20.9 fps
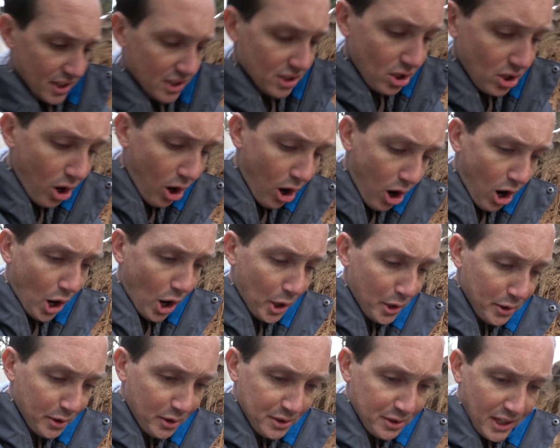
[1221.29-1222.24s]
a
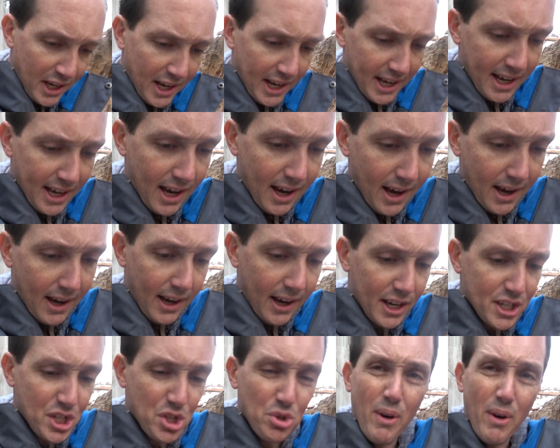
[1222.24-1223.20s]
tar. There's a, uh,
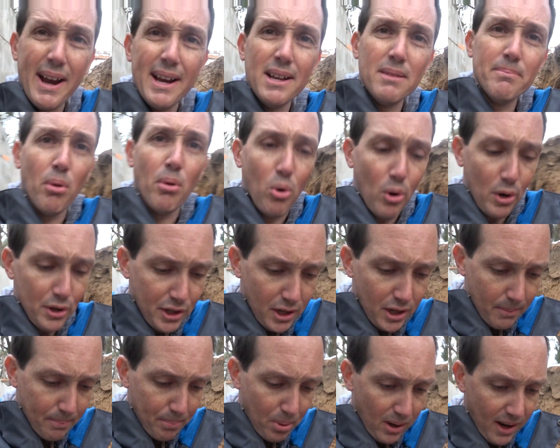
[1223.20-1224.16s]
a drain board you
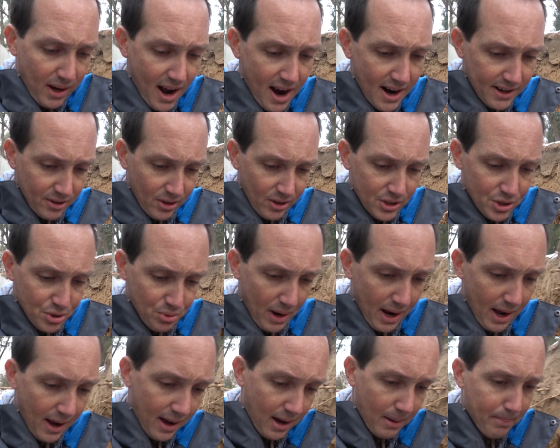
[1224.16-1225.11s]
can put on or a,
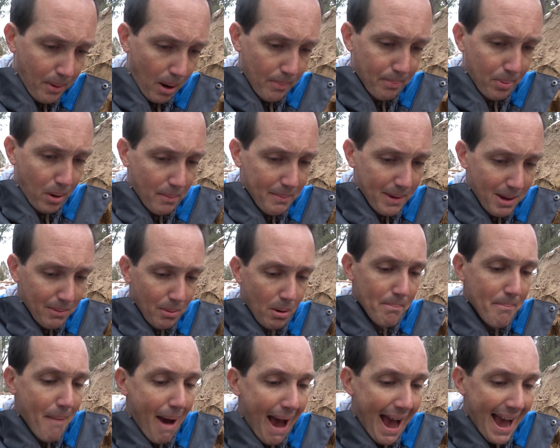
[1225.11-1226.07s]
uh, a permeable
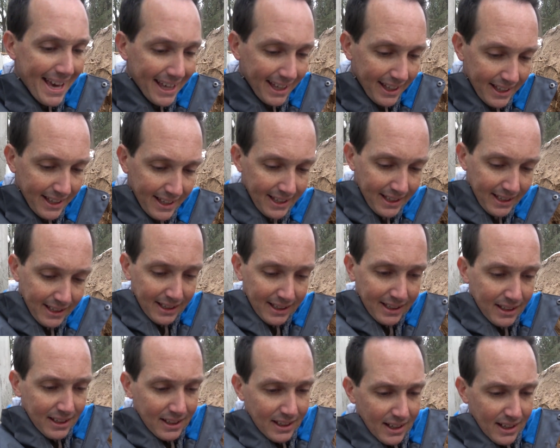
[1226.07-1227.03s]
mat.
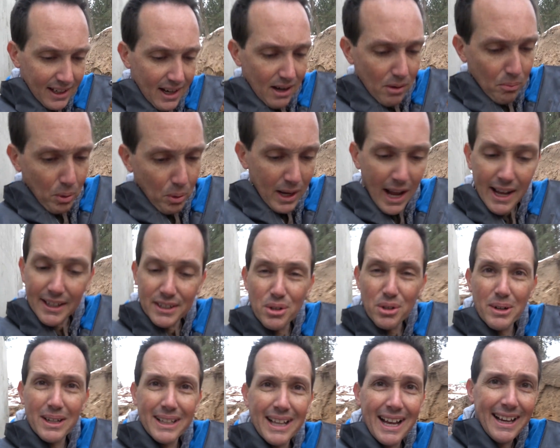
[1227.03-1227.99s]
Uh, we're not
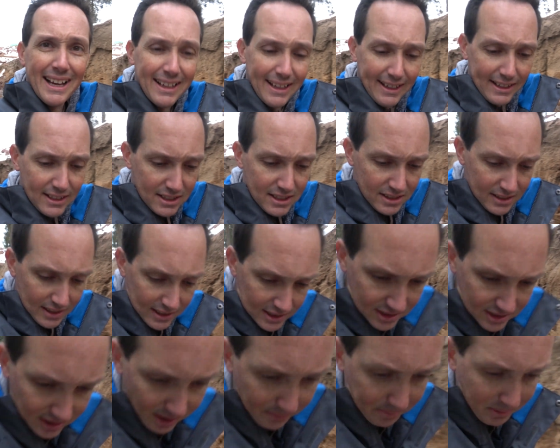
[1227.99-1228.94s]
doing that. It's,
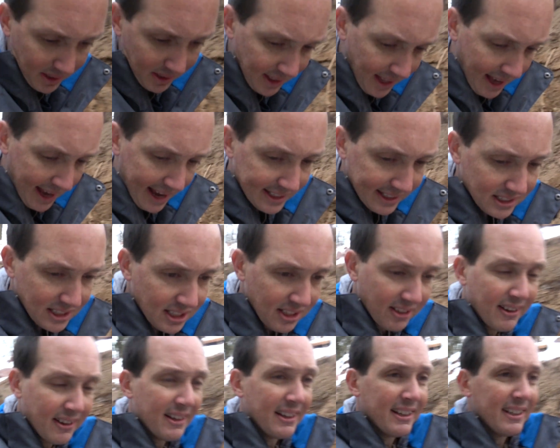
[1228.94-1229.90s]
it's something that,
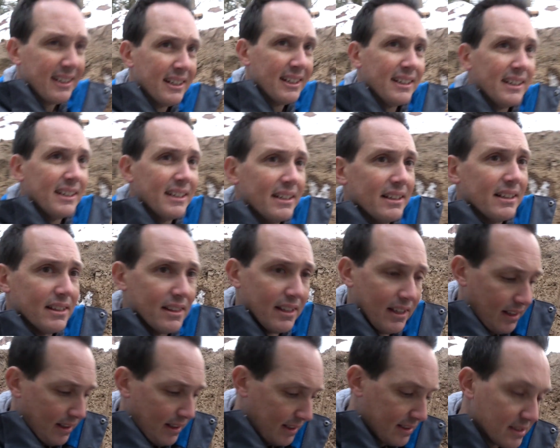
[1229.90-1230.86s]

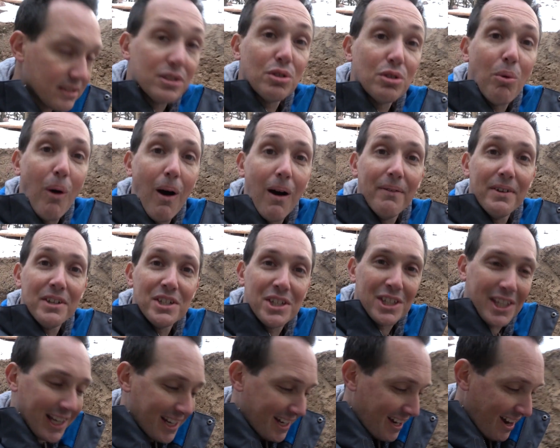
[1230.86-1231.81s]
that it's 12 inch
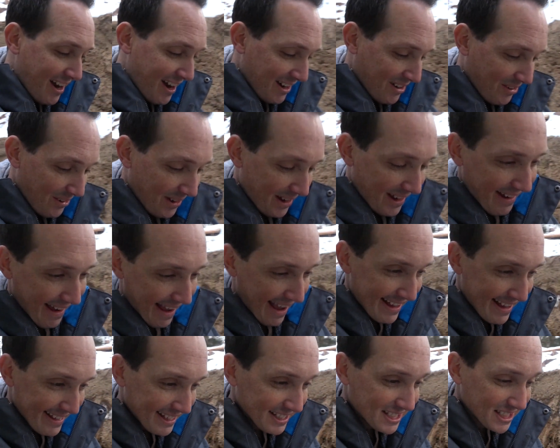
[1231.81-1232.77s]
thick concrete
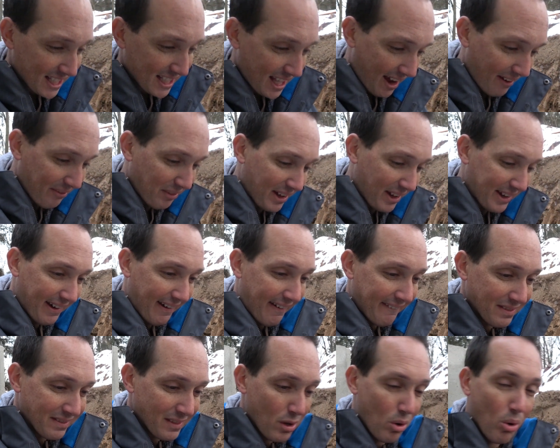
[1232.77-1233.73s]
and it's gonna have like a
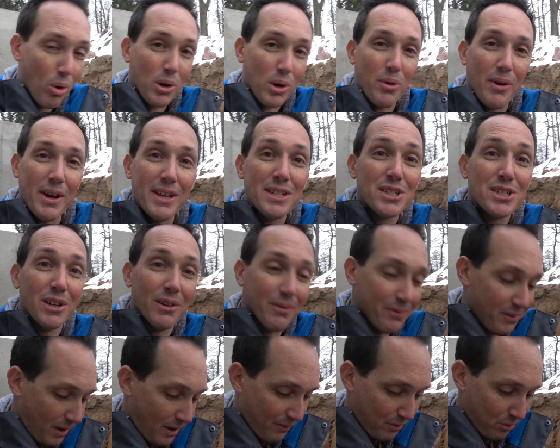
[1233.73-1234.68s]
quarter inch
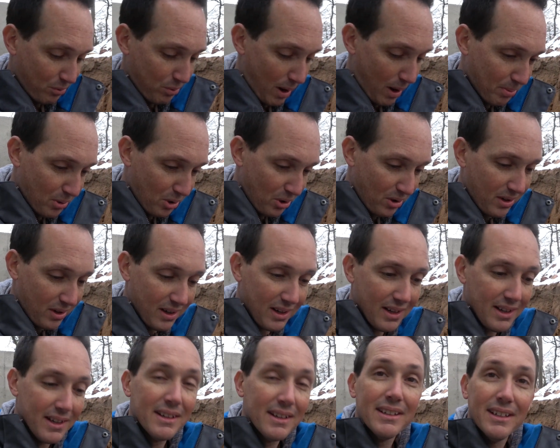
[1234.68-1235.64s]
of, of rubber
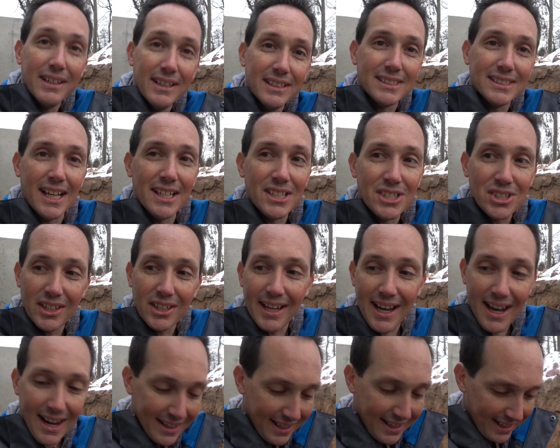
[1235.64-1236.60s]
essentially
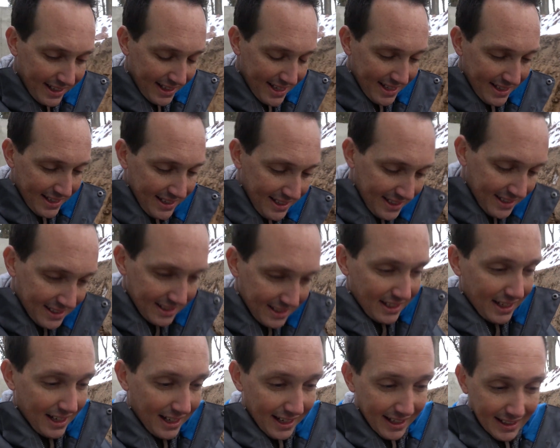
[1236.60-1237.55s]
on it.
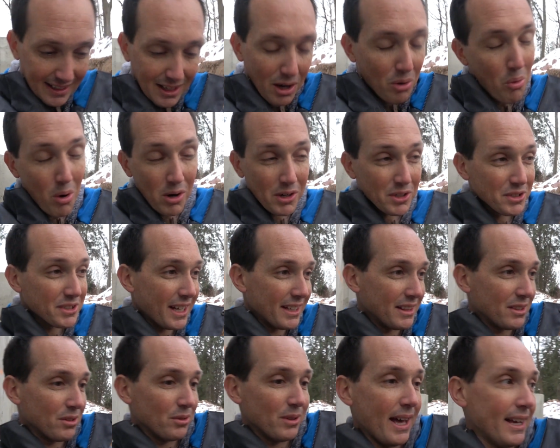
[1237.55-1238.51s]
Uh, no water's
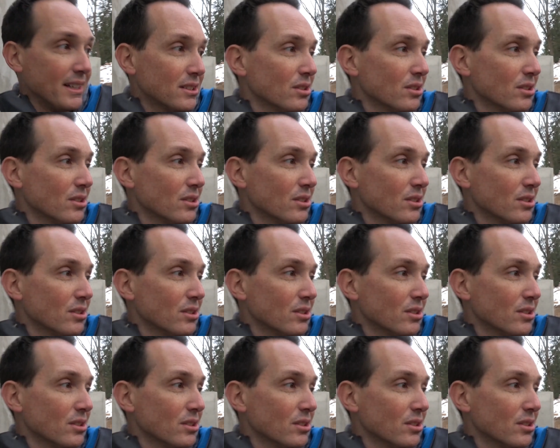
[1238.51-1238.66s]
getting through that.